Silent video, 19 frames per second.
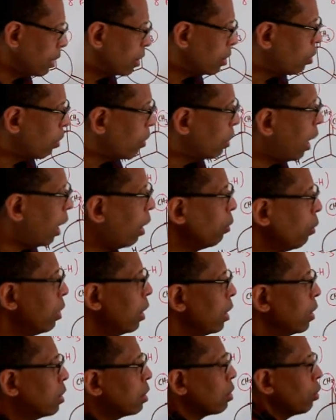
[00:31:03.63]
So now
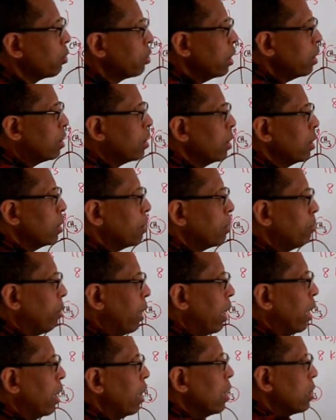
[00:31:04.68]
let's rotate this
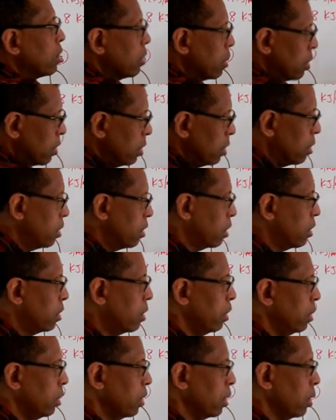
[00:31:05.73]
by another
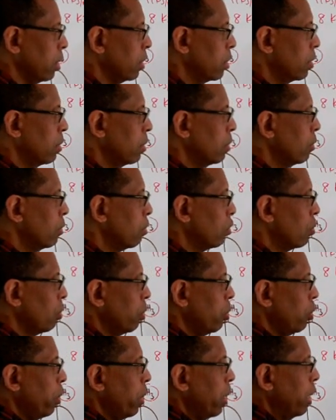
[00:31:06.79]
60 degrees. So
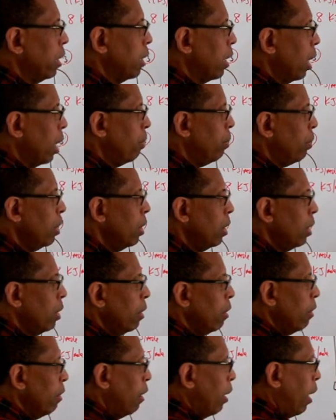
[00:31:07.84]
you end up
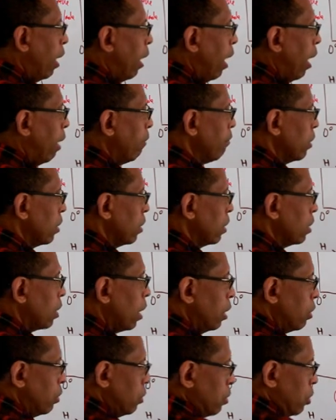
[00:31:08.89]
having this
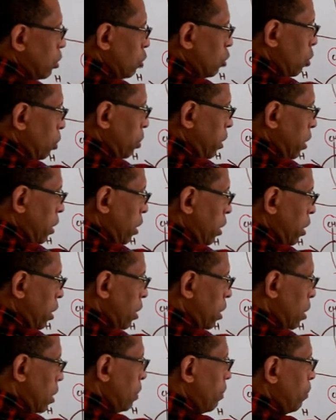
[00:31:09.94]
hydrogen to be
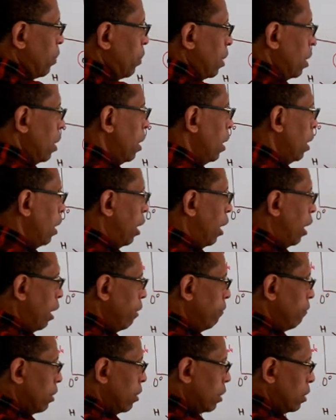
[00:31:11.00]
here,
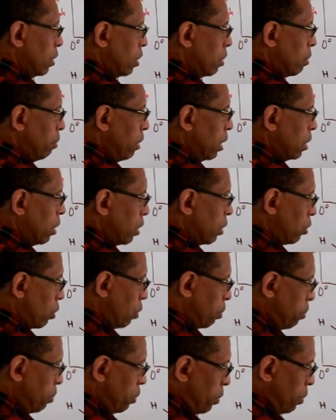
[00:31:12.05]
having this metal
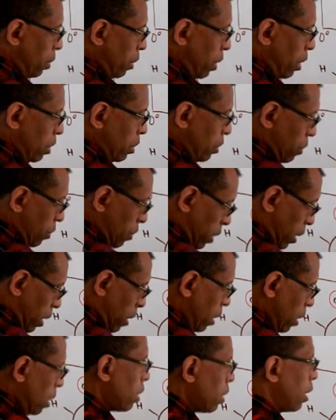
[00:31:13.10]
group right
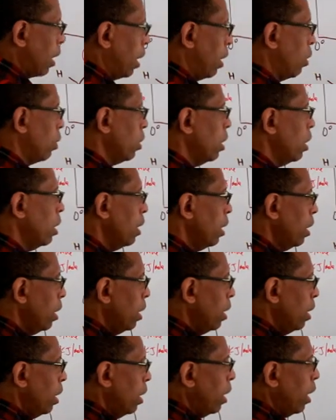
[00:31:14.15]
there down,
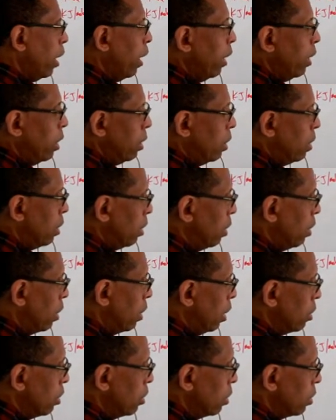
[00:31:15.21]
and
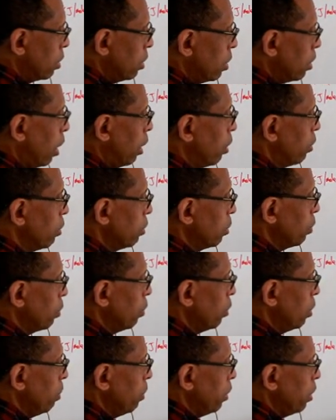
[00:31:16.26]
rather this hydrogen
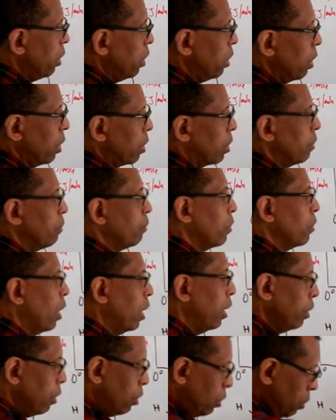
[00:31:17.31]
would be here.
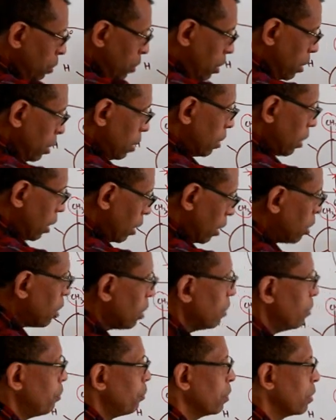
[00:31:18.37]
As you see this